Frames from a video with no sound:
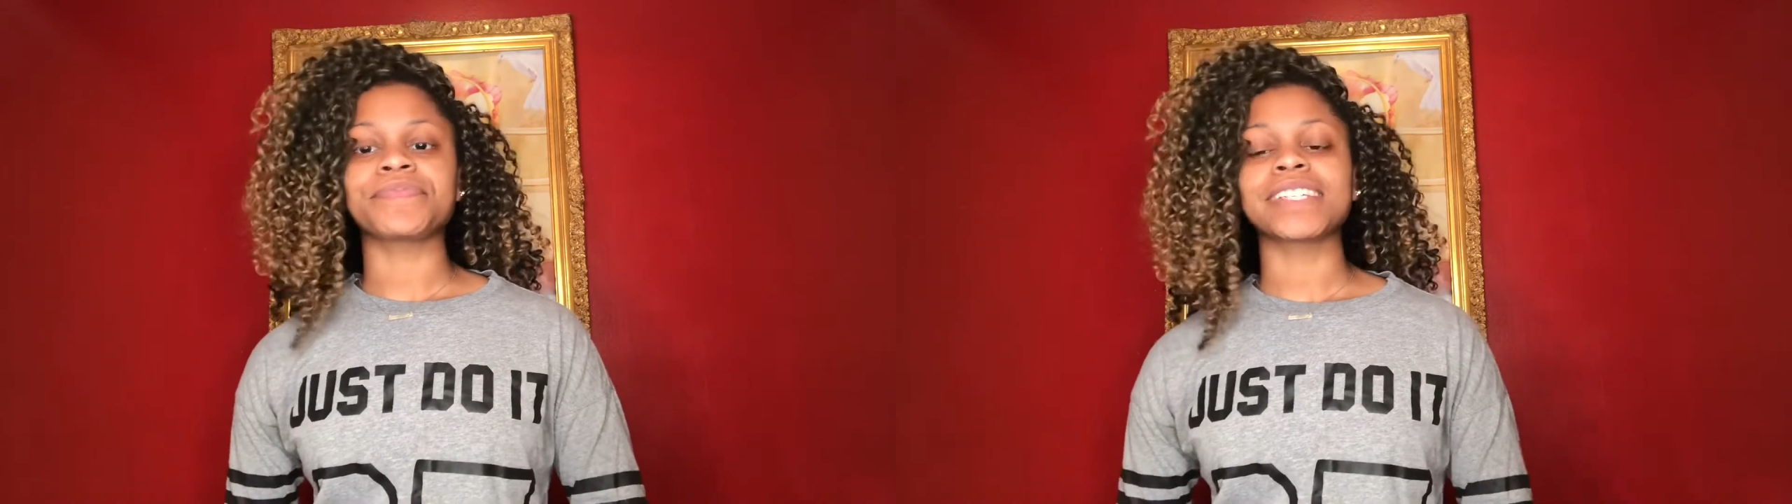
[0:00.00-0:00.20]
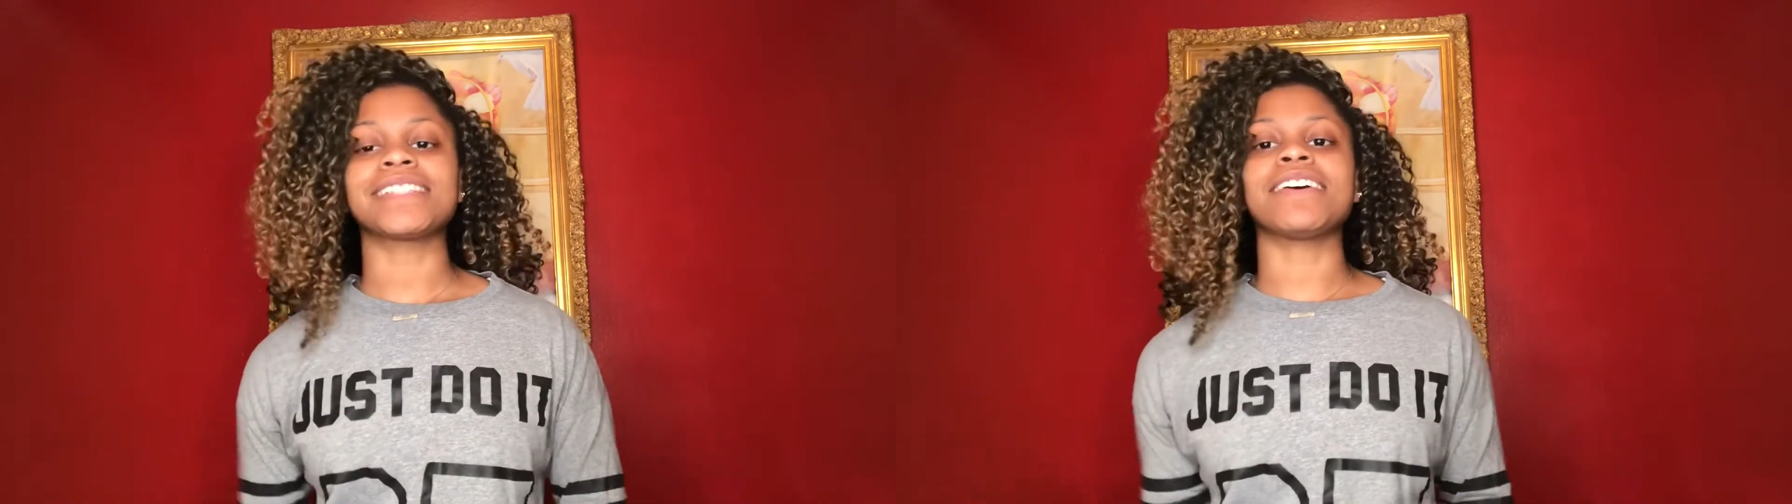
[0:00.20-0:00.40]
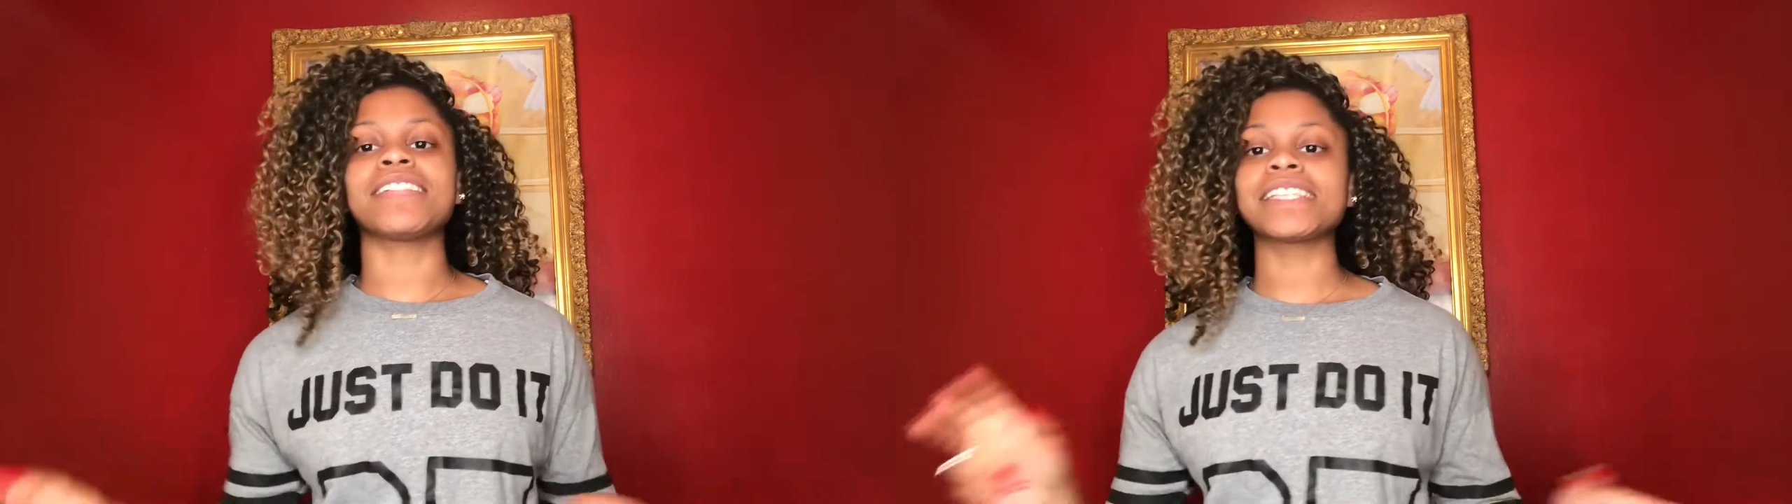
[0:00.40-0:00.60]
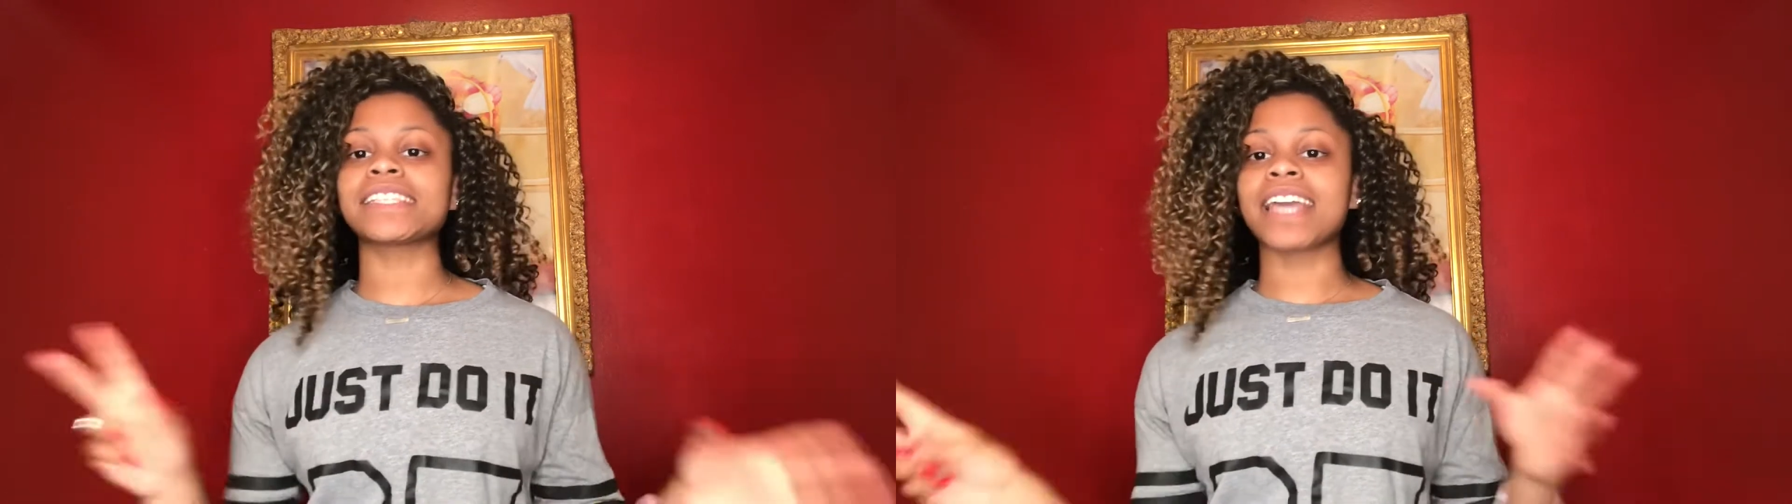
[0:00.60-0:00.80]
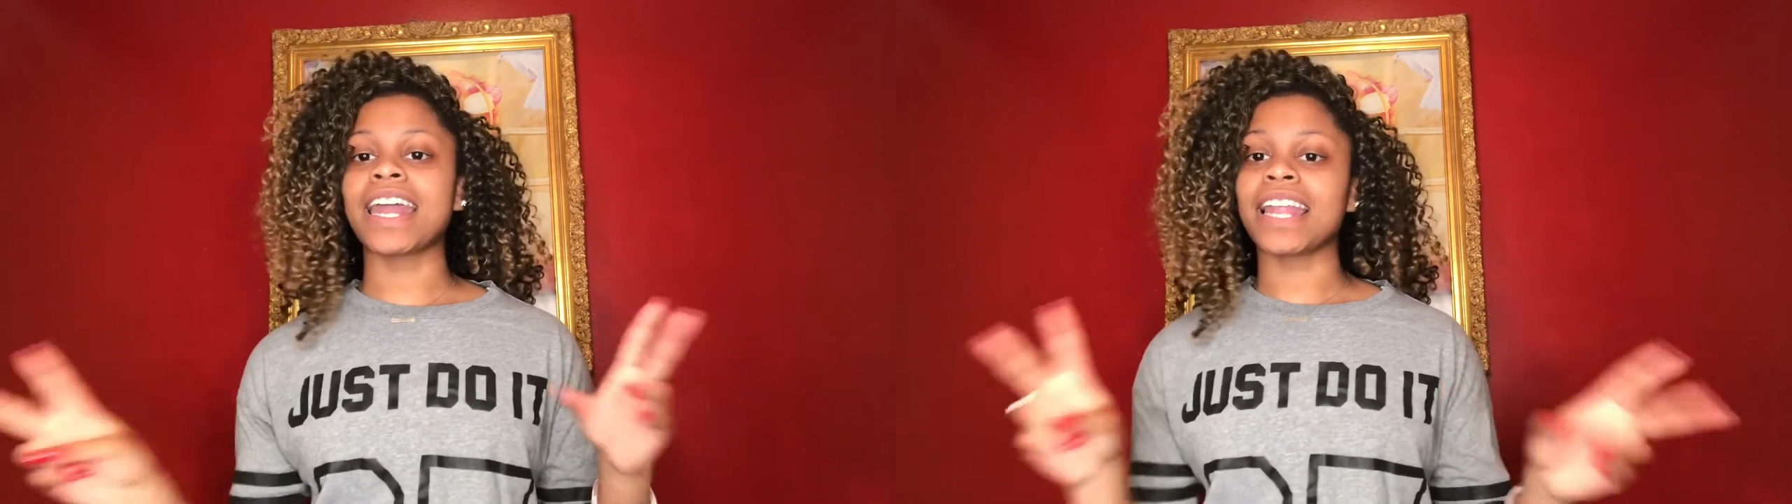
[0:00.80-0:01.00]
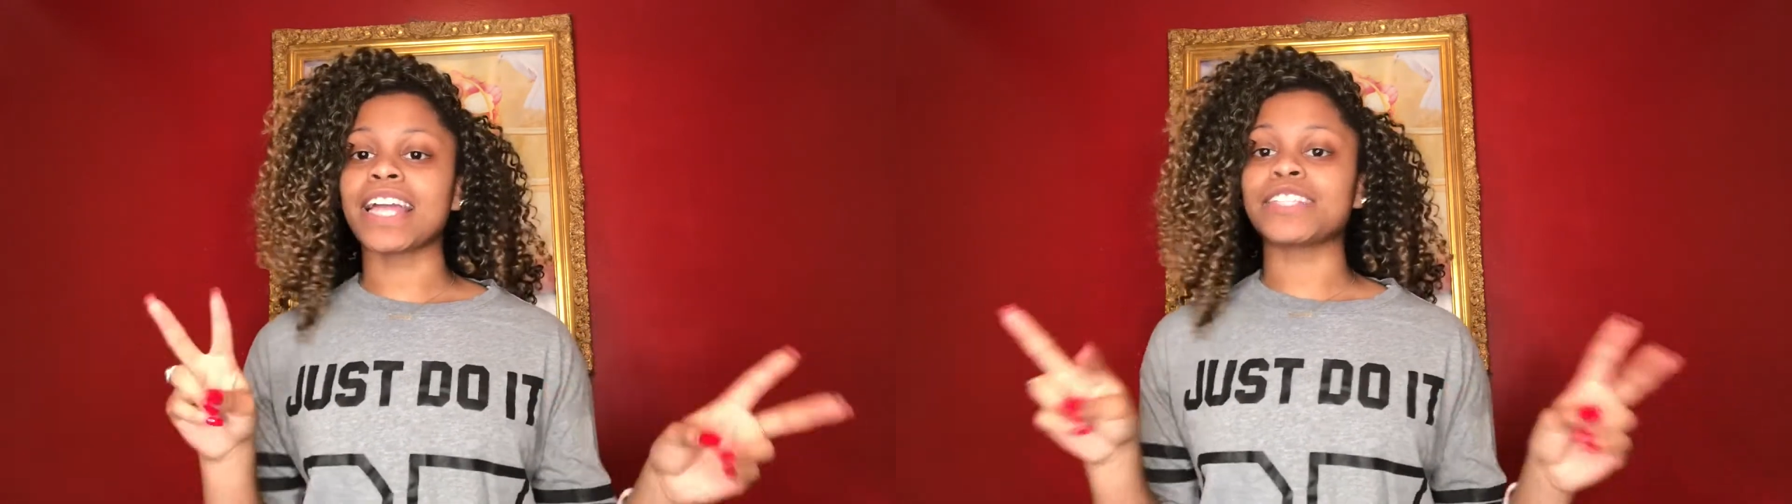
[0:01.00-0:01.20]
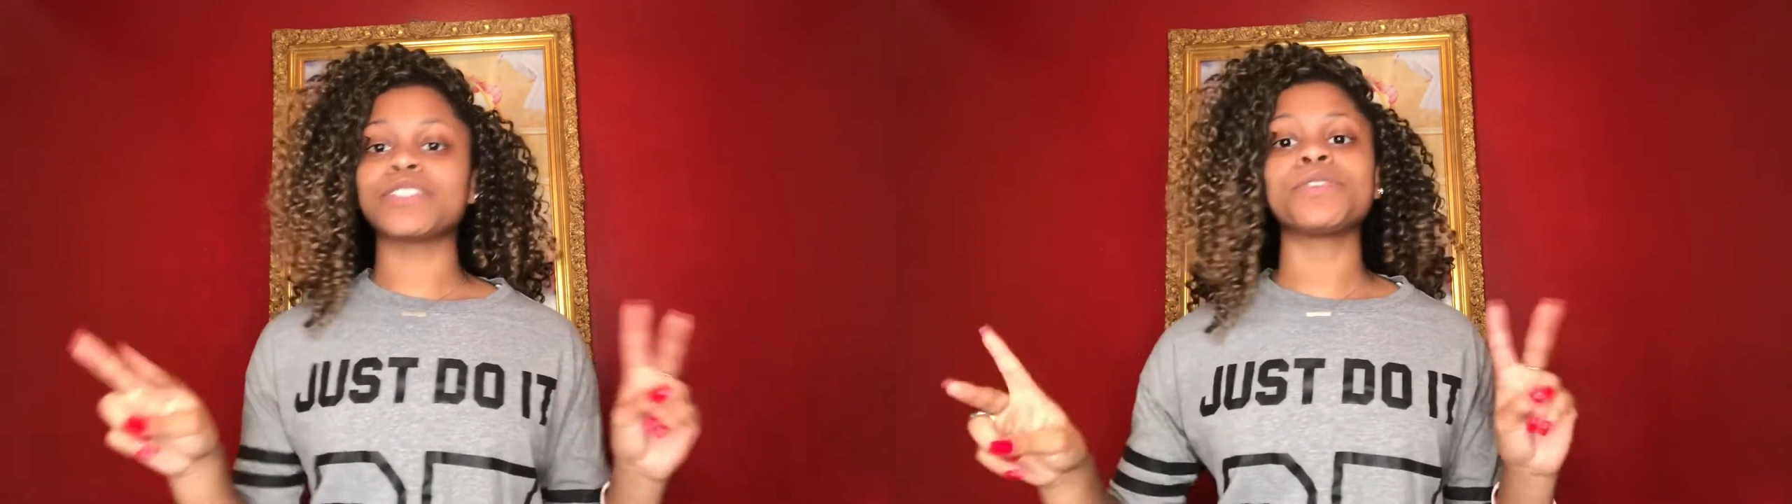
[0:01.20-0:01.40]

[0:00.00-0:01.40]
So this is kind of like